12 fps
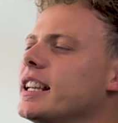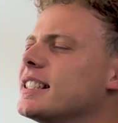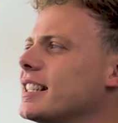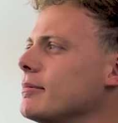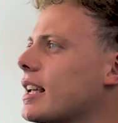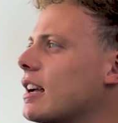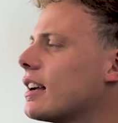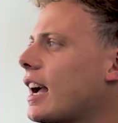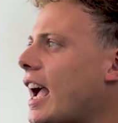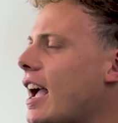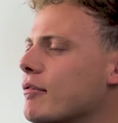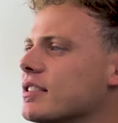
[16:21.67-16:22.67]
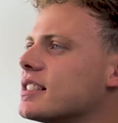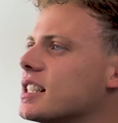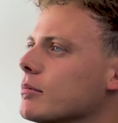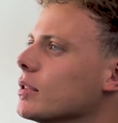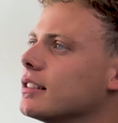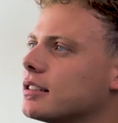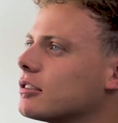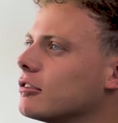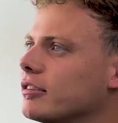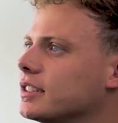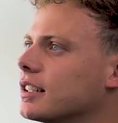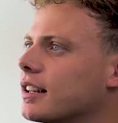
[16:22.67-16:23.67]
seem to have a similar
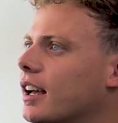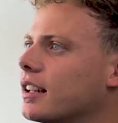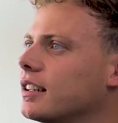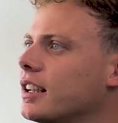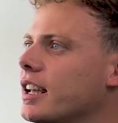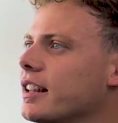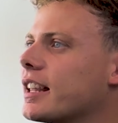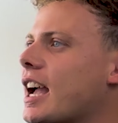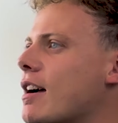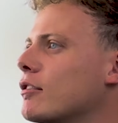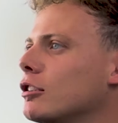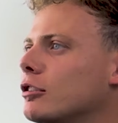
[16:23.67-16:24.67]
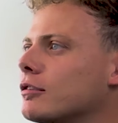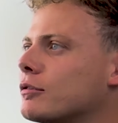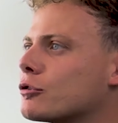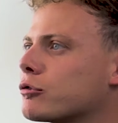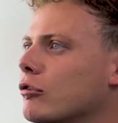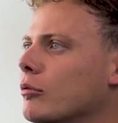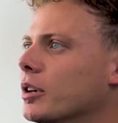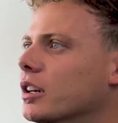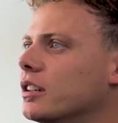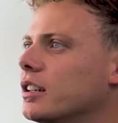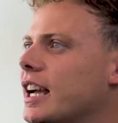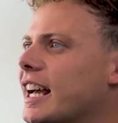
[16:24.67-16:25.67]
story to that. They have a lot of trauma
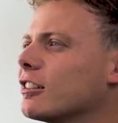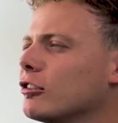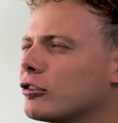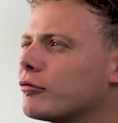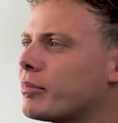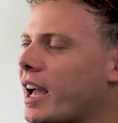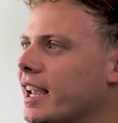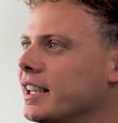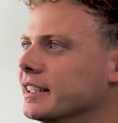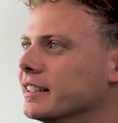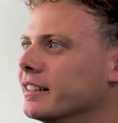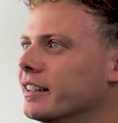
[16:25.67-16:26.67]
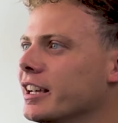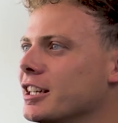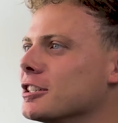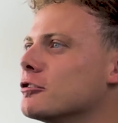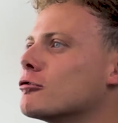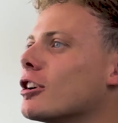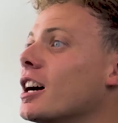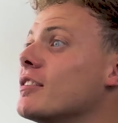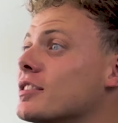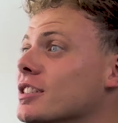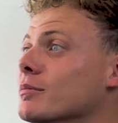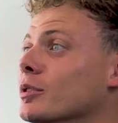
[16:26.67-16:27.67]
and a lot of pain that
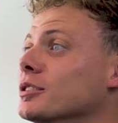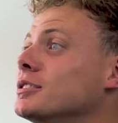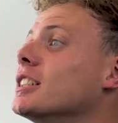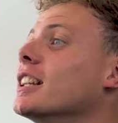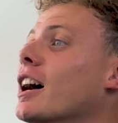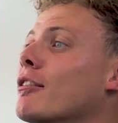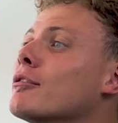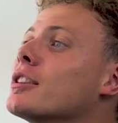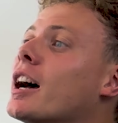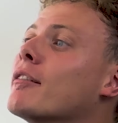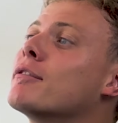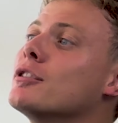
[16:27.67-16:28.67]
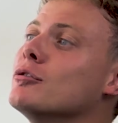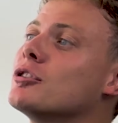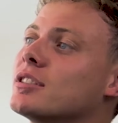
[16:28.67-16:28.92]
drives them onto that future